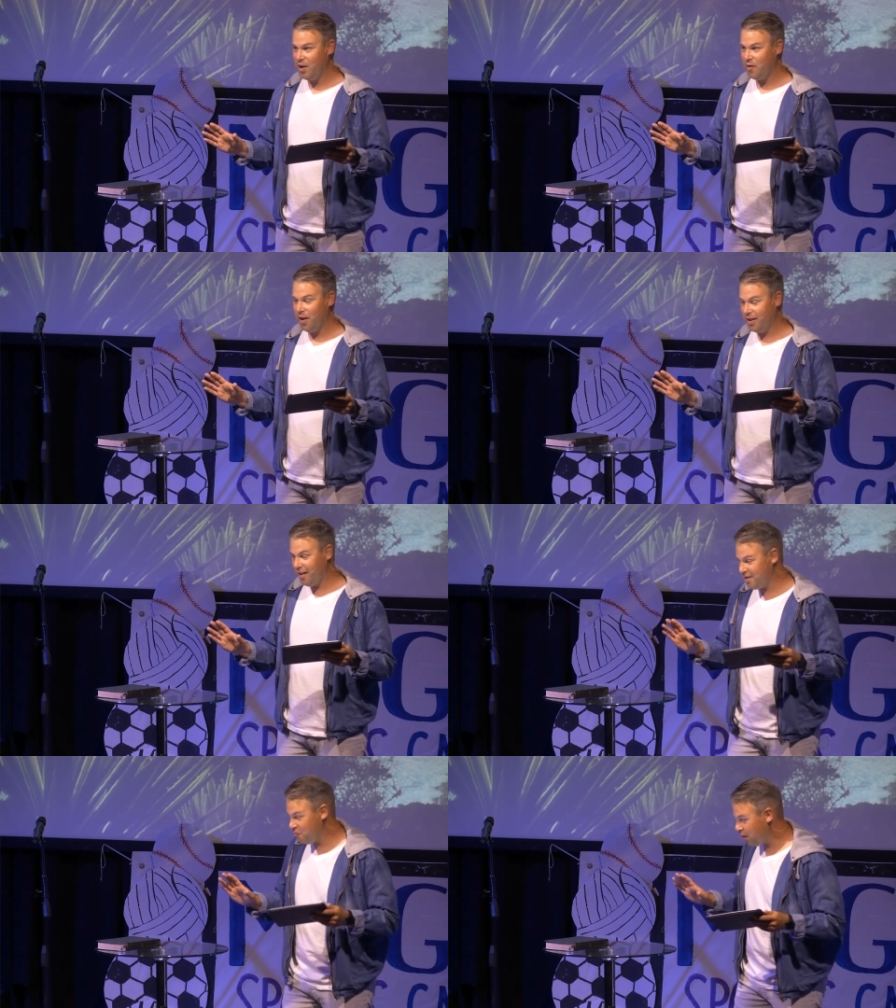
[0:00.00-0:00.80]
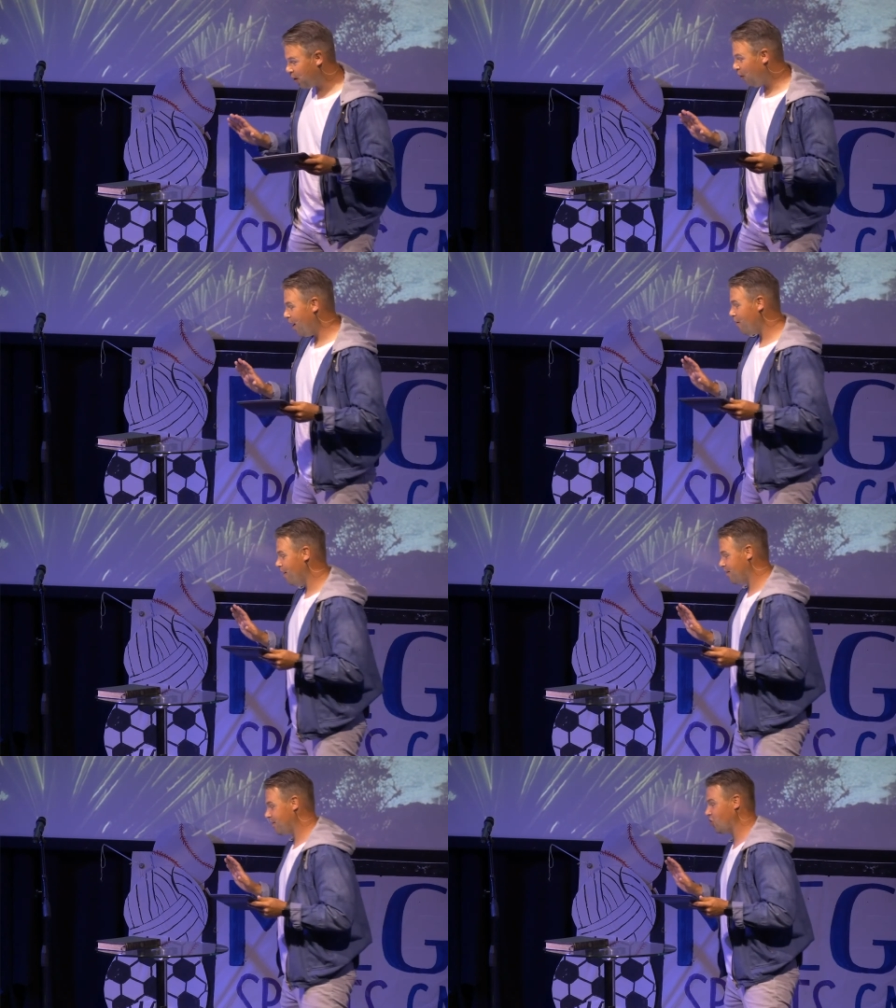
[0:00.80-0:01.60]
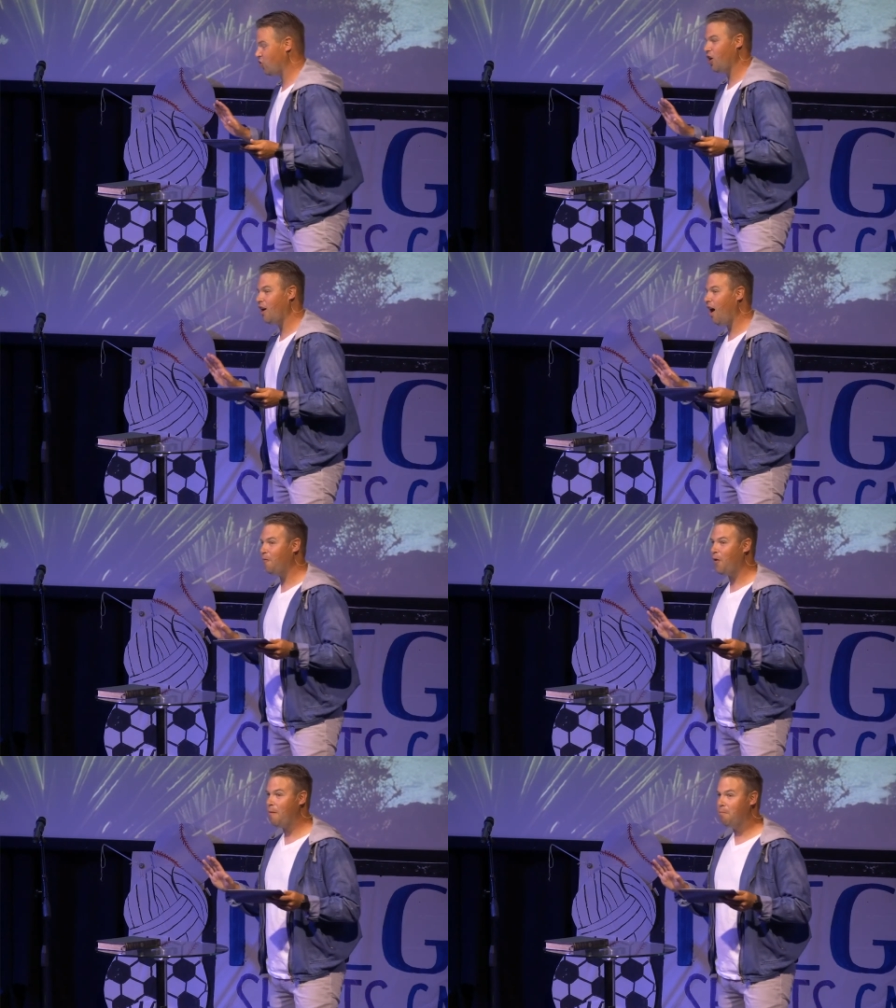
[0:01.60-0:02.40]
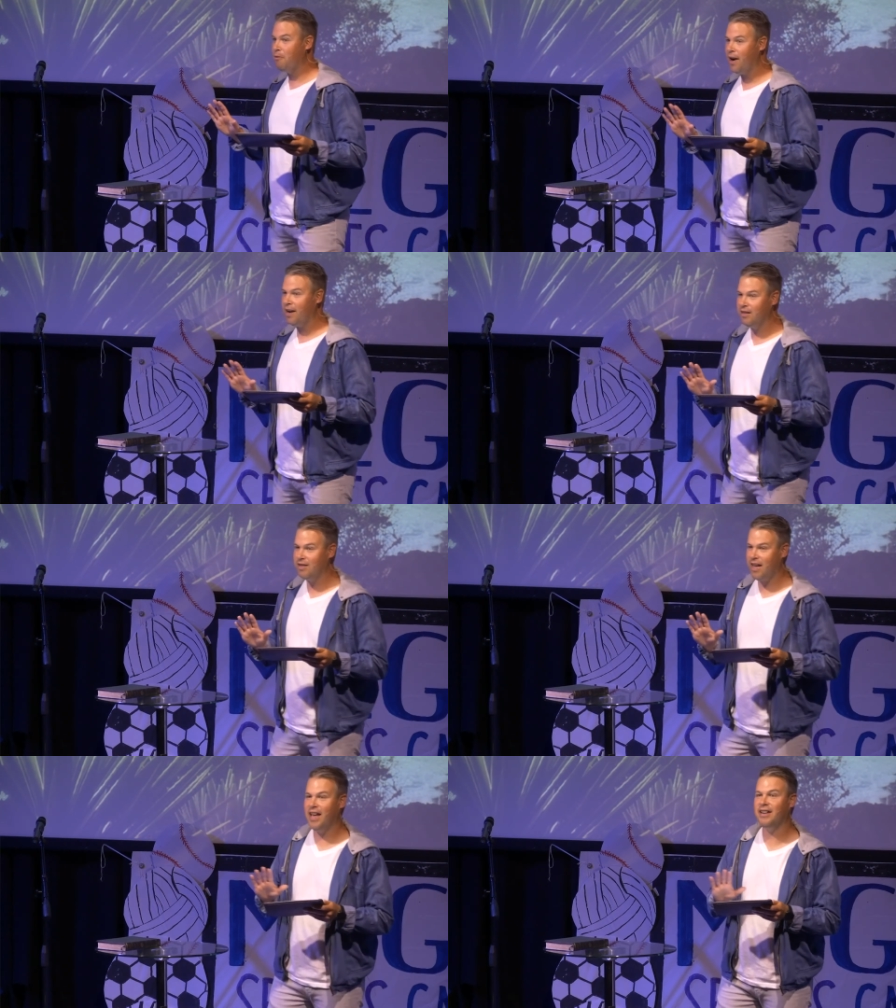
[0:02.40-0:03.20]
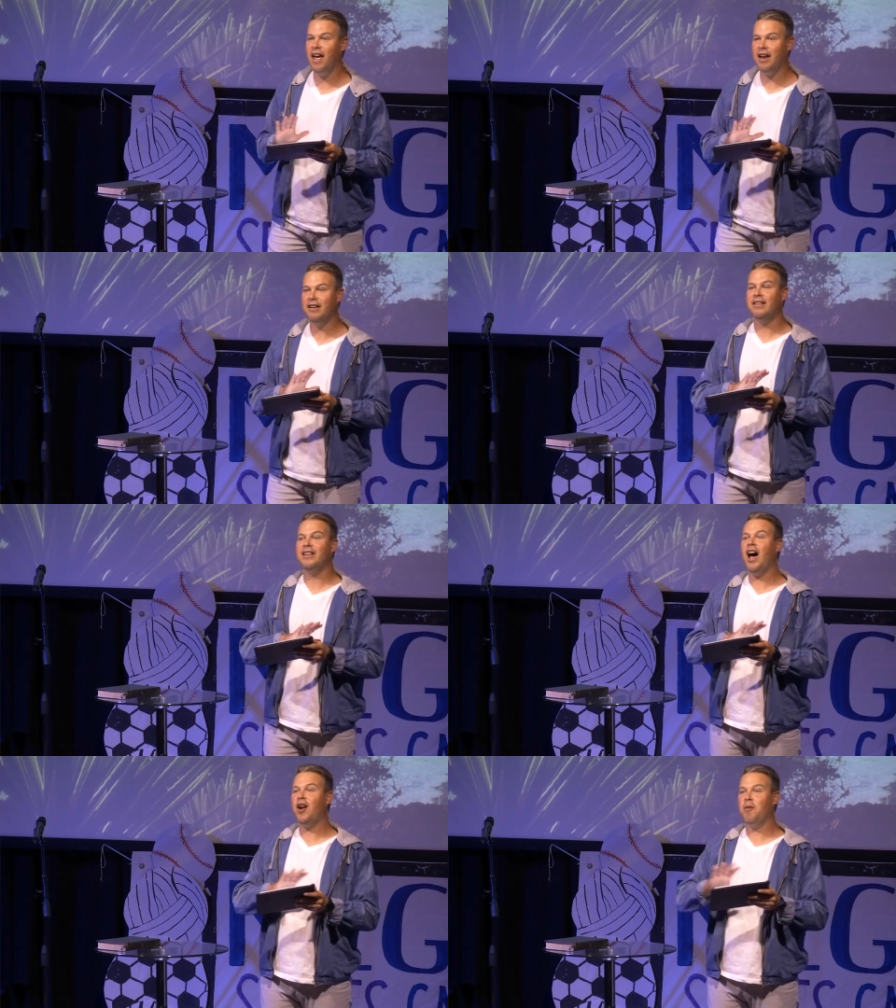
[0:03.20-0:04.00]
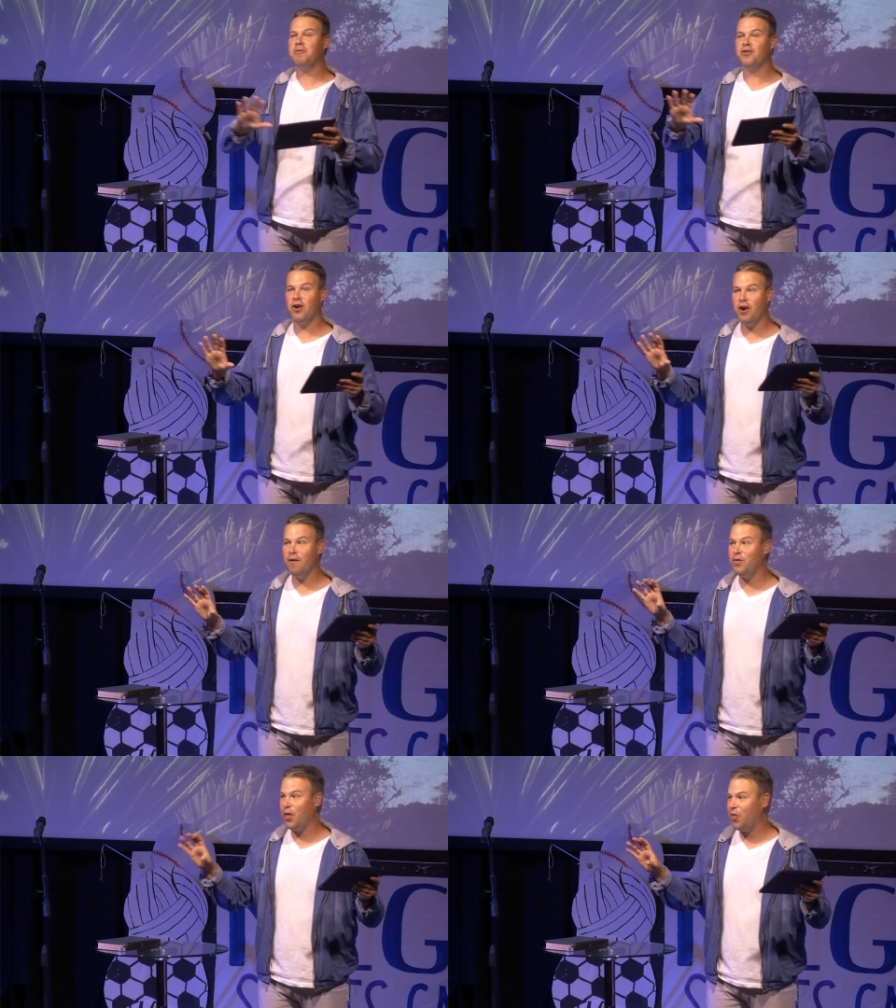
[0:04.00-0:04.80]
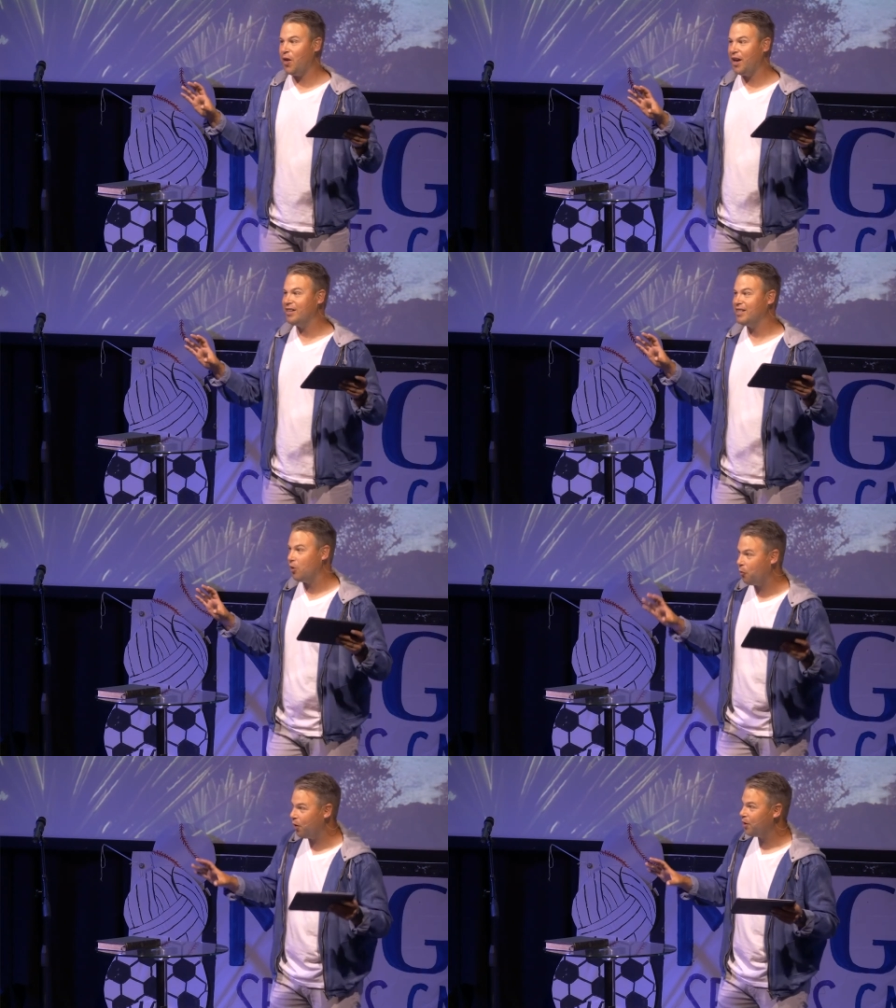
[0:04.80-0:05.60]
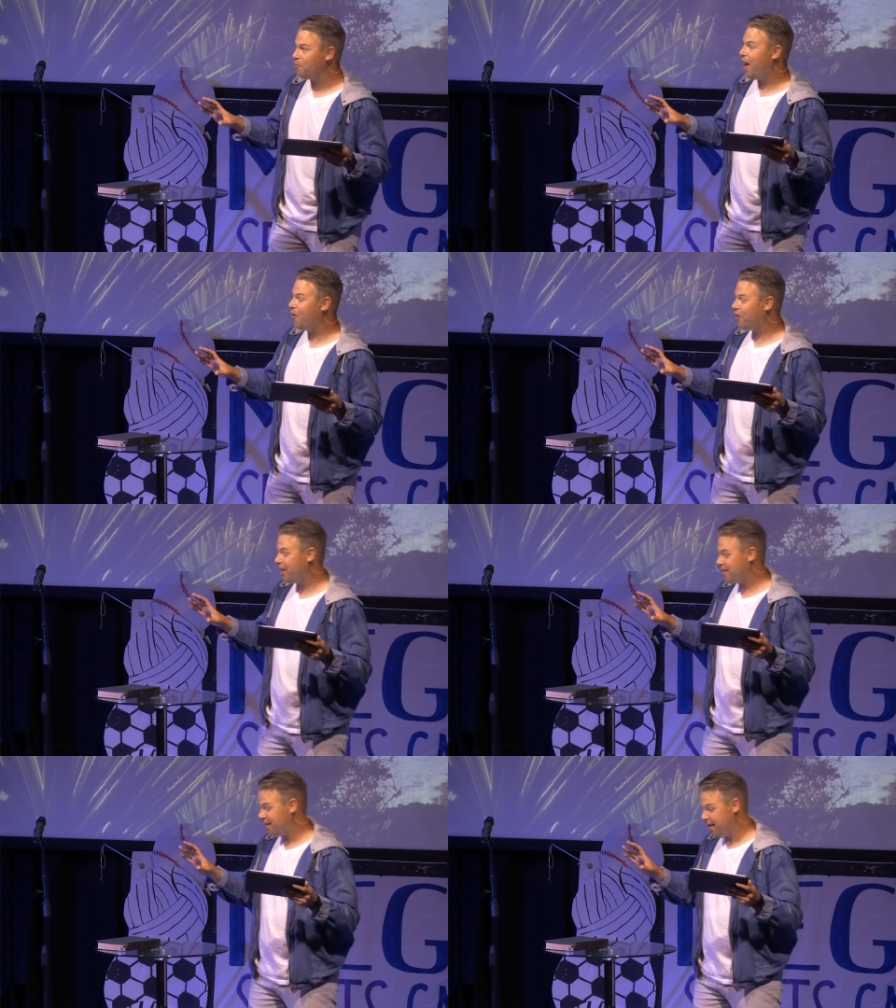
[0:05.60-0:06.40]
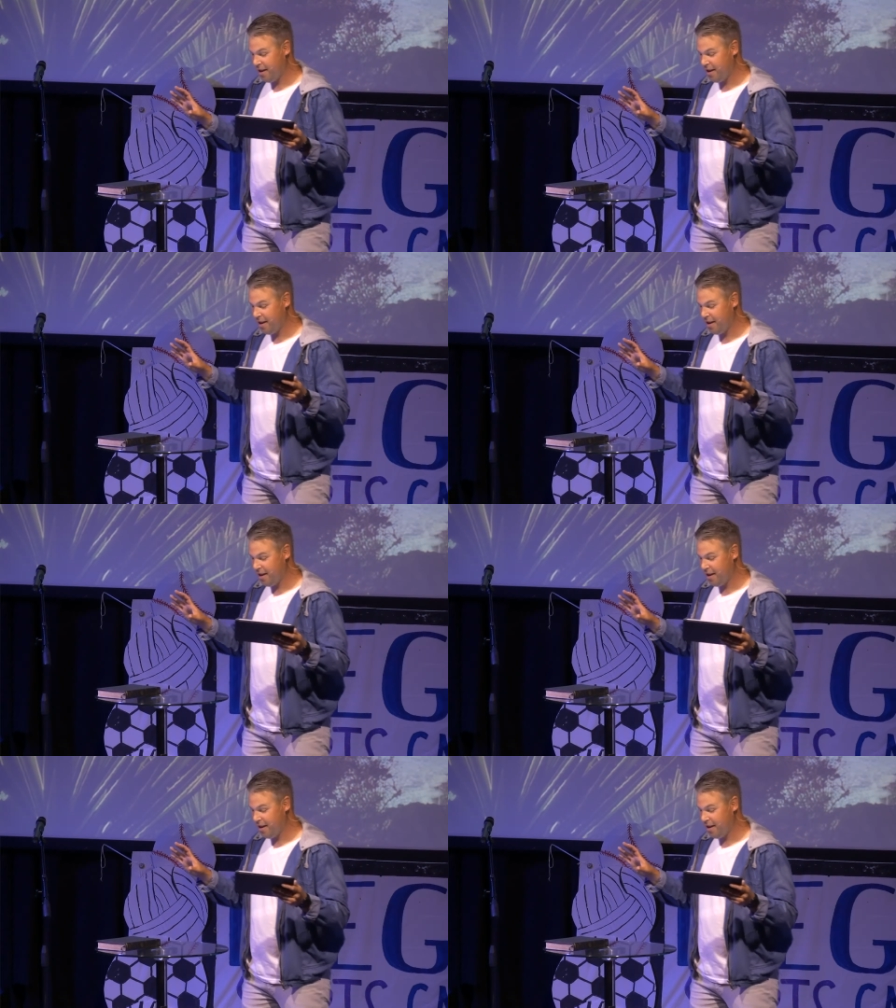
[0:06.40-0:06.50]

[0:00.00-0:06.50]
right? It doesn't require us to shut off our brains and not observe the things in the world around us,